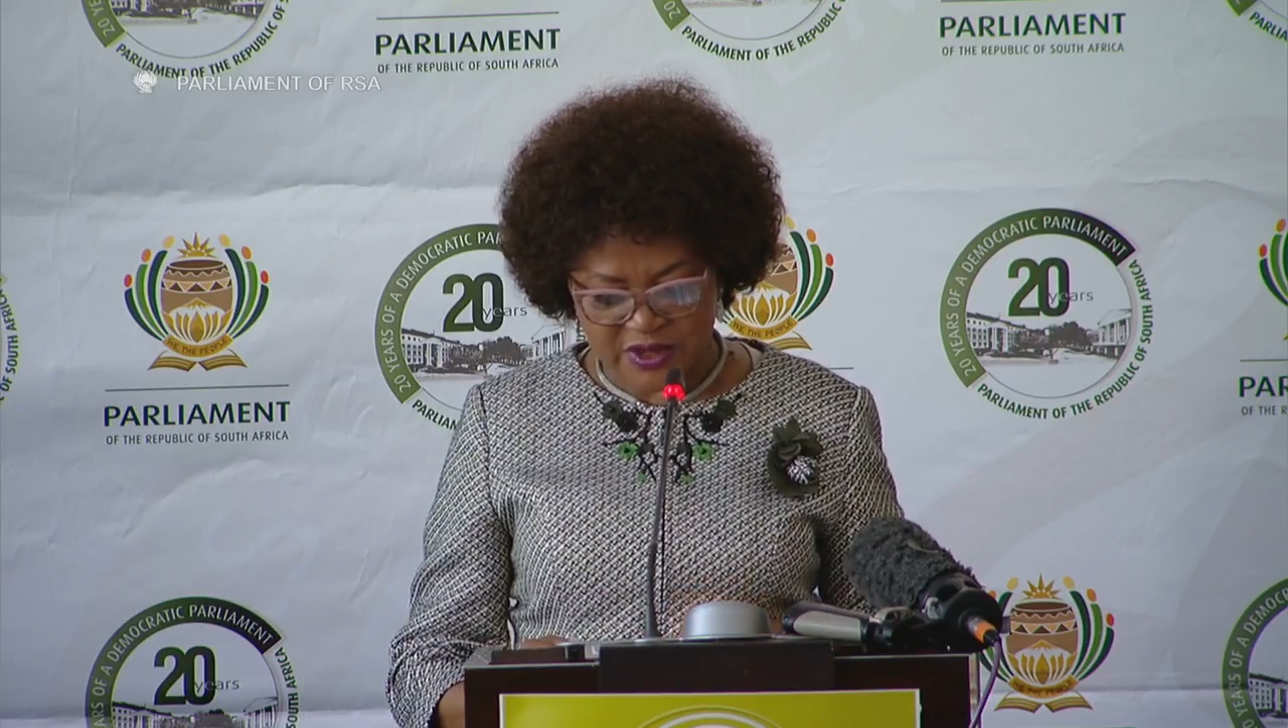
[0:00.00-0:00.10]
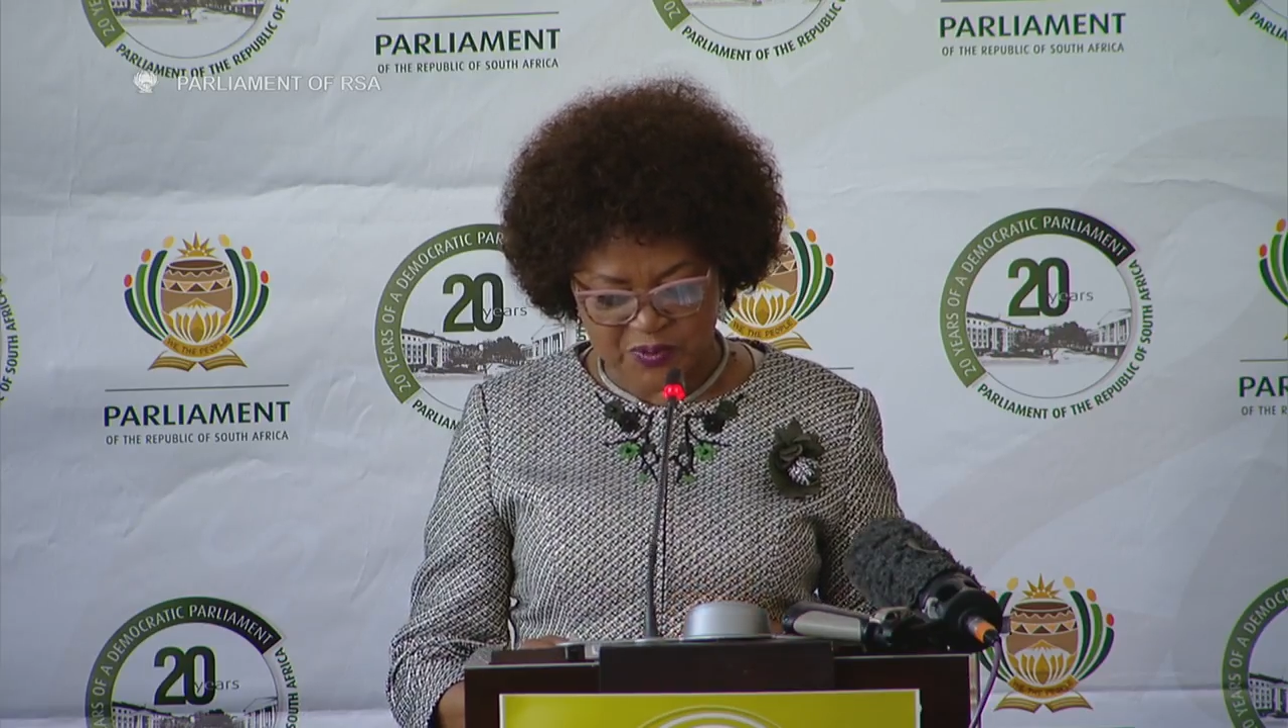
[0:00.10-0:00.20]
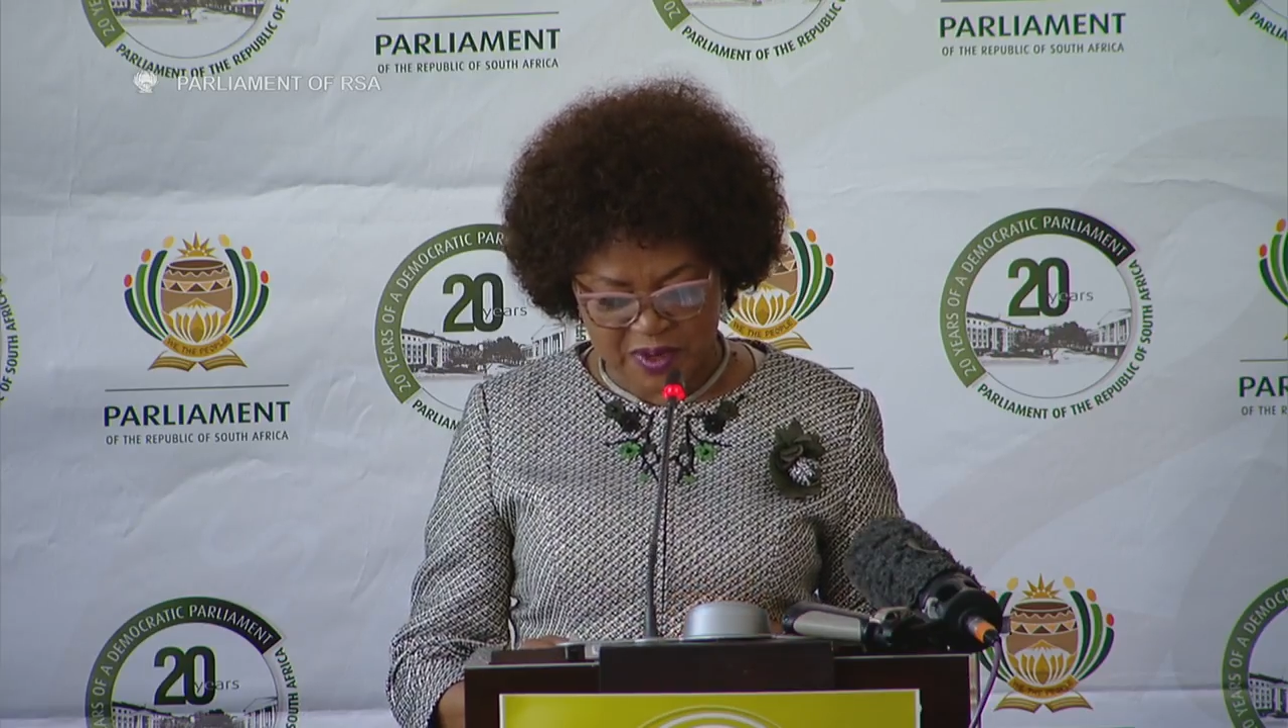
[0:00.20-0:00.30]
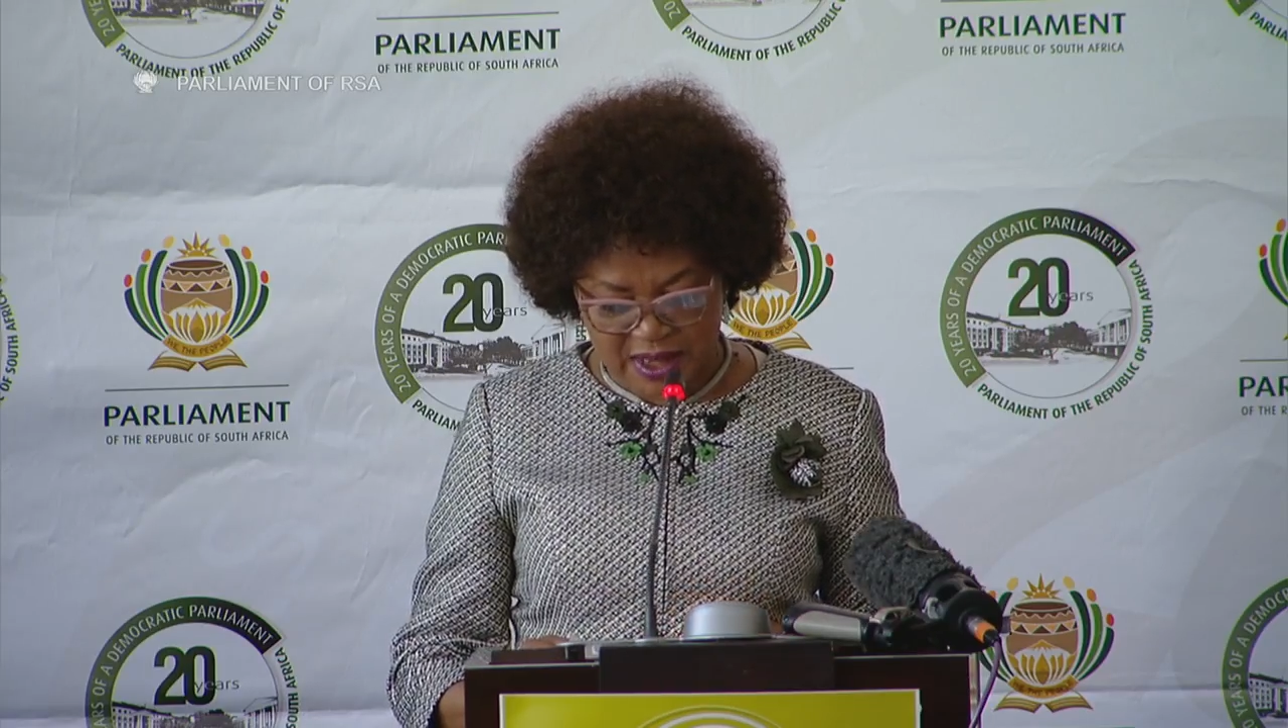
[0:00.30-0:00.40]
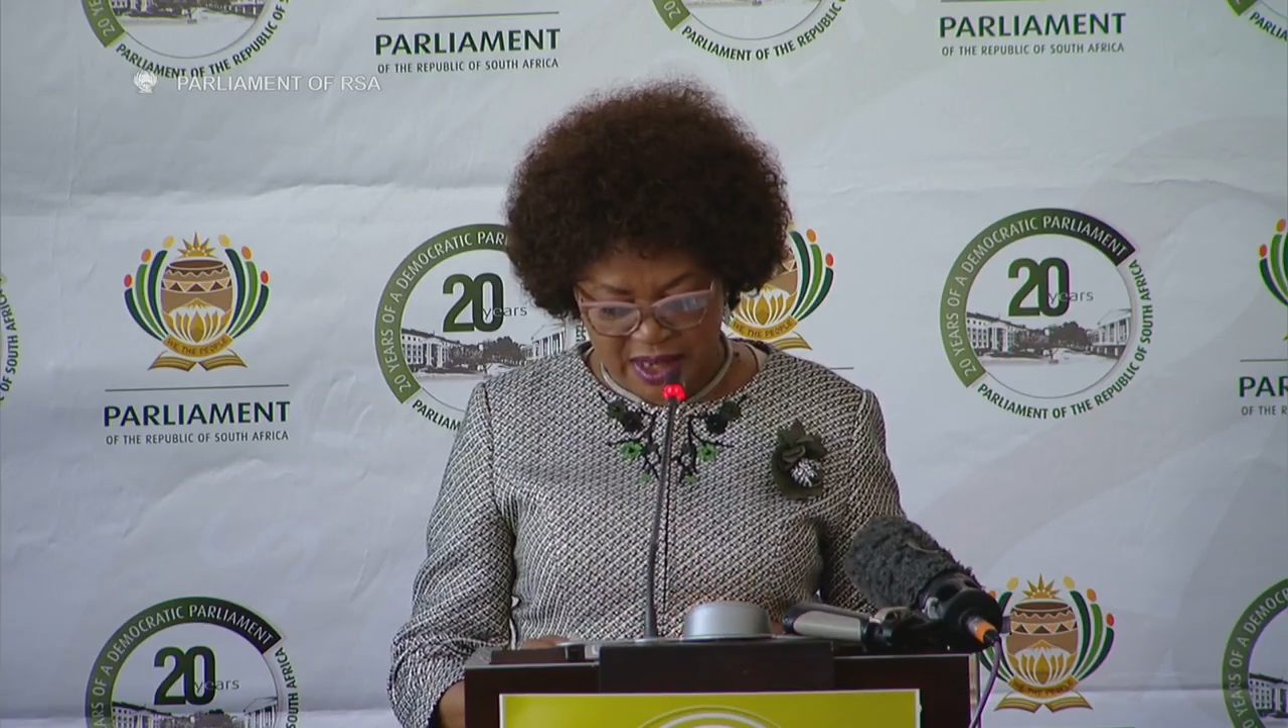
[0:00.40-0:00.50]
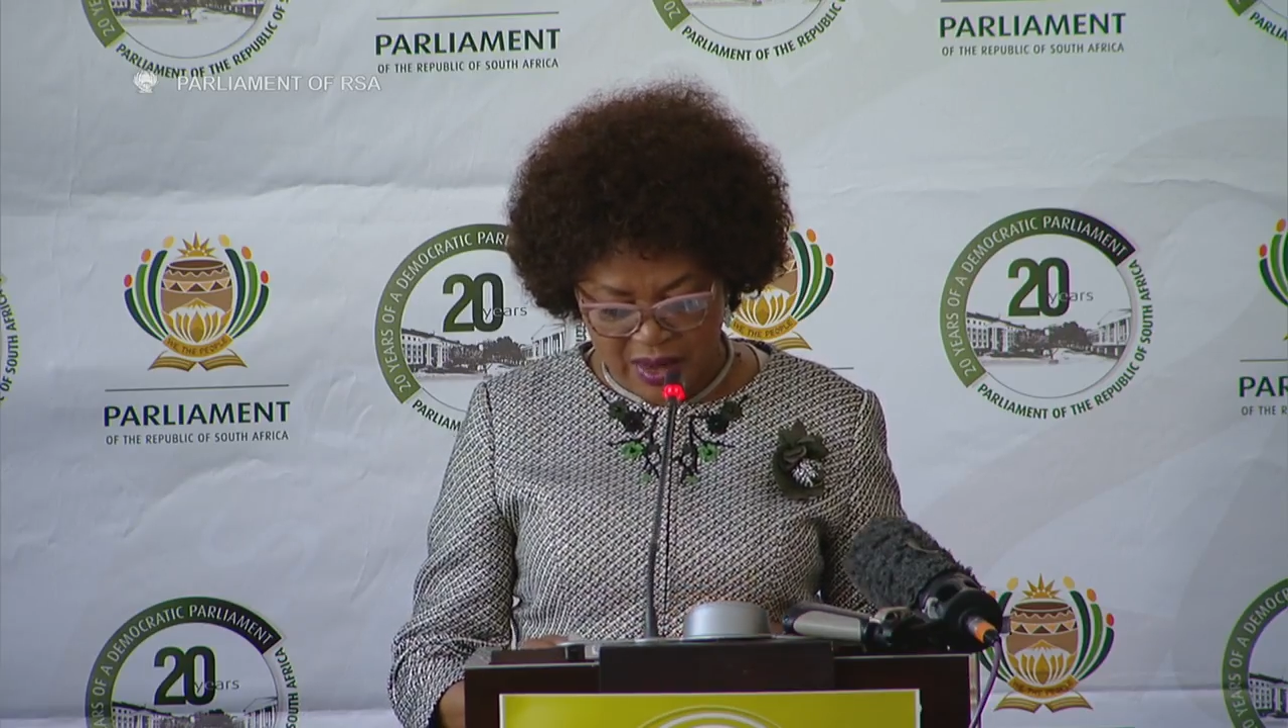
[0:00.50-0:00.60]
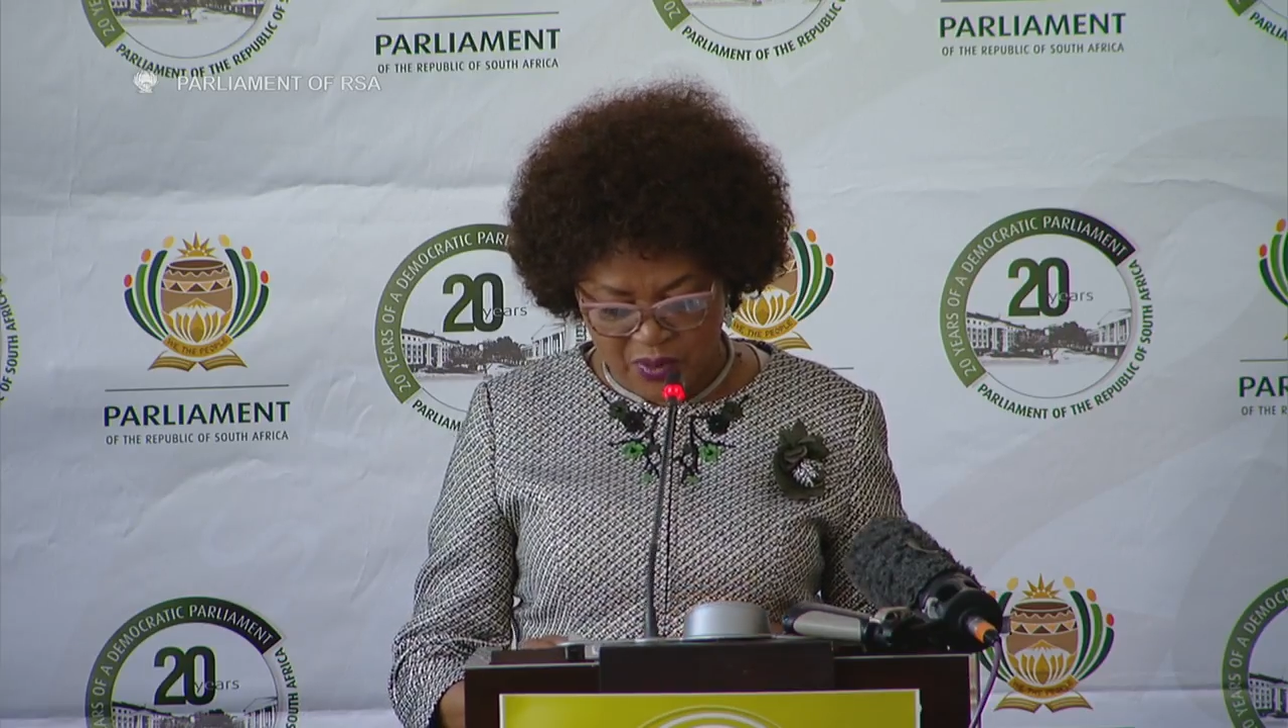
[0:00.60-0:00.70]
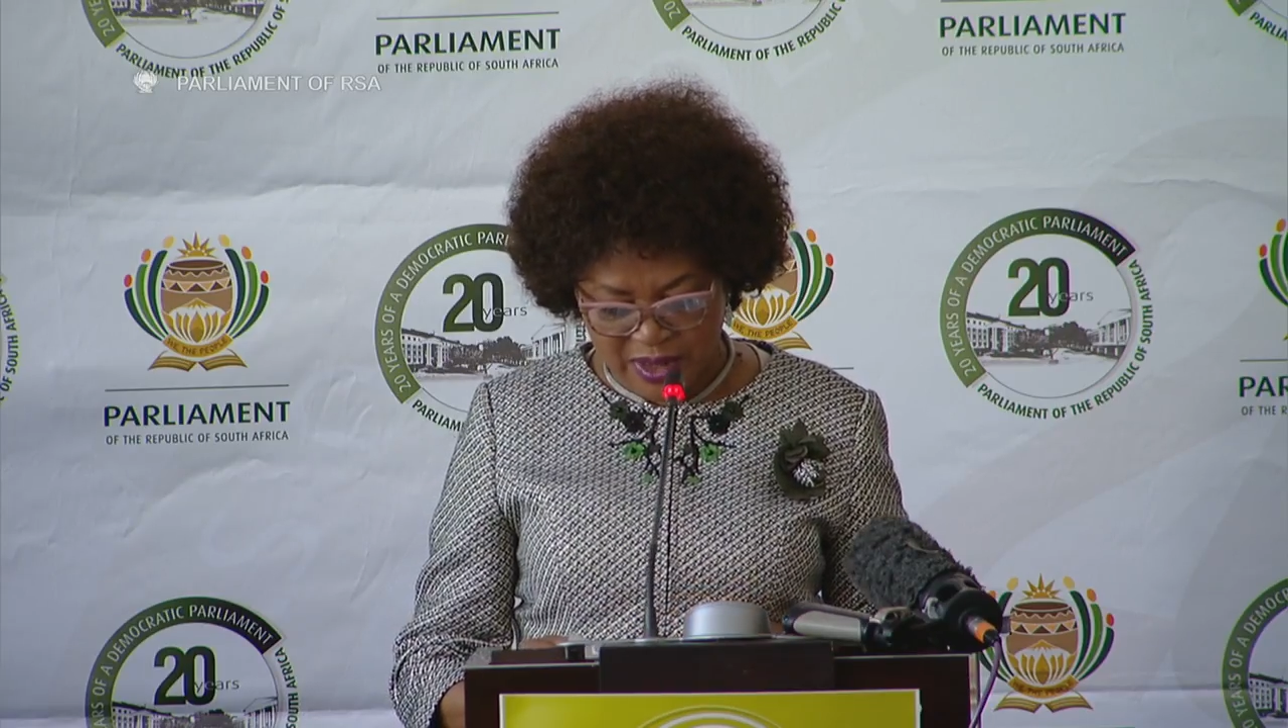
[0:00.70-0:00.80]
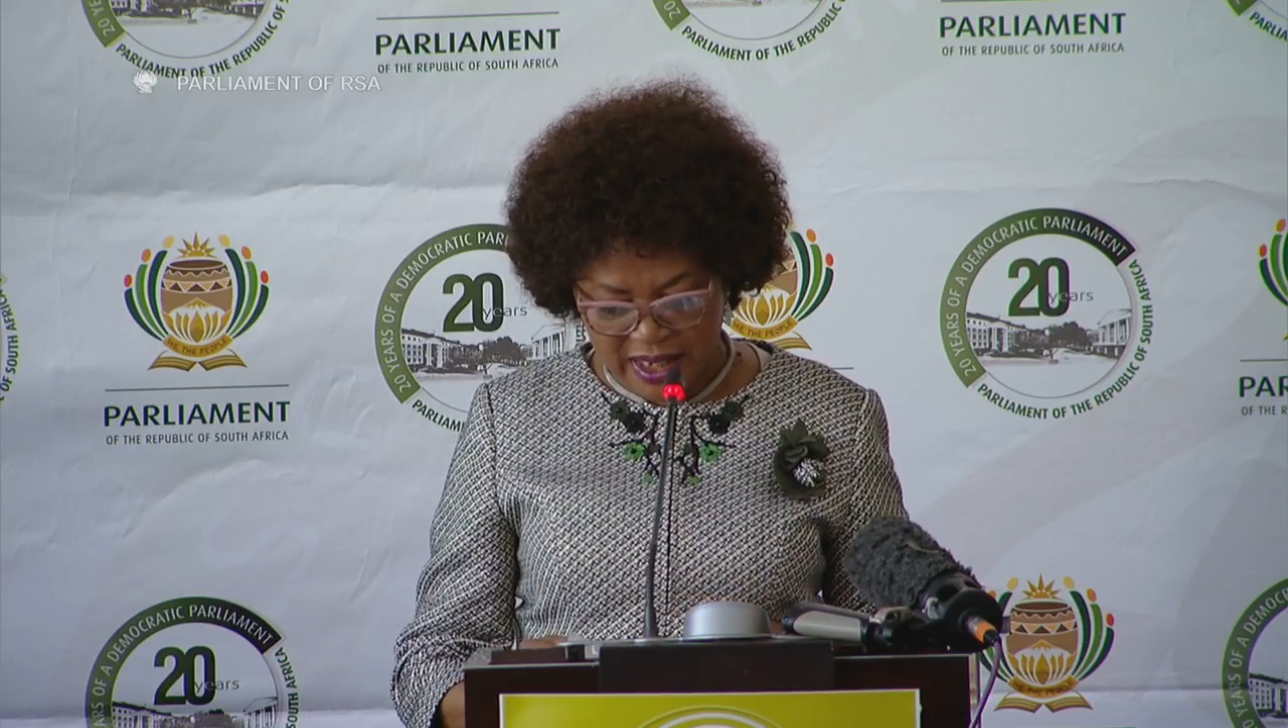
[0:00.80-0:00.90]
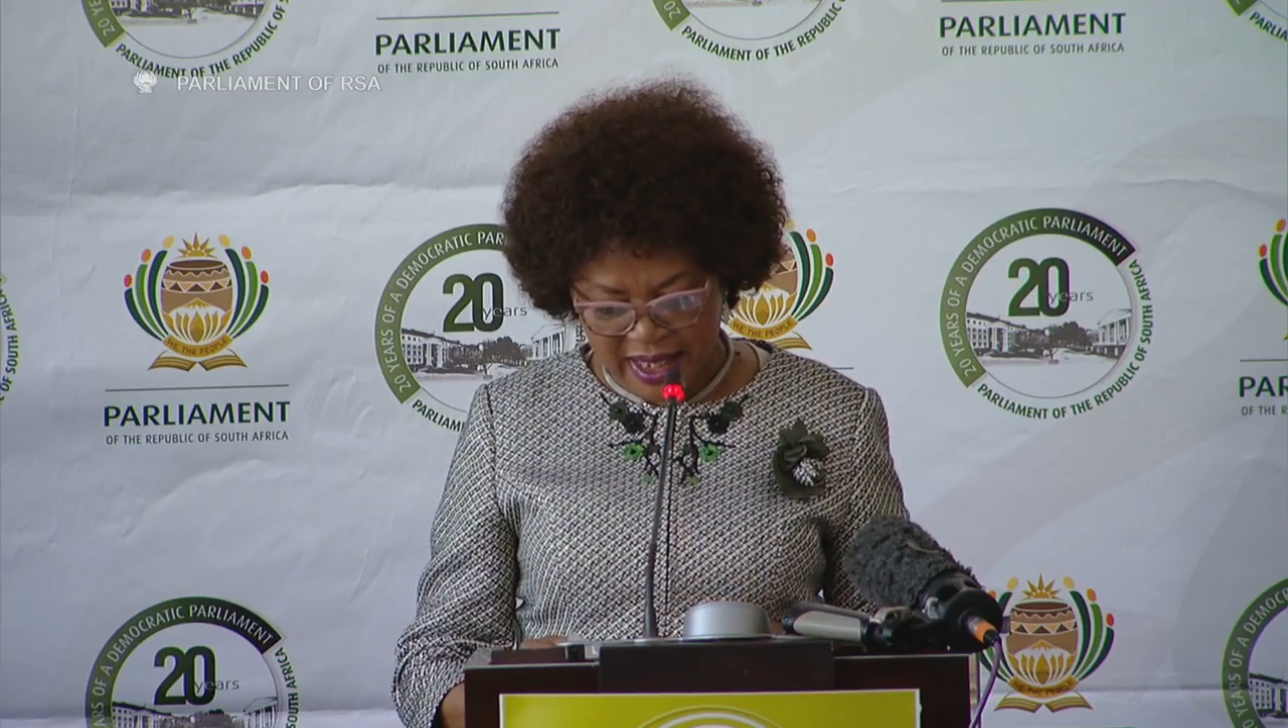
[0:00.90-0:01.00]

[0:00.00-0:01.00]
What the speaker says: Speaker will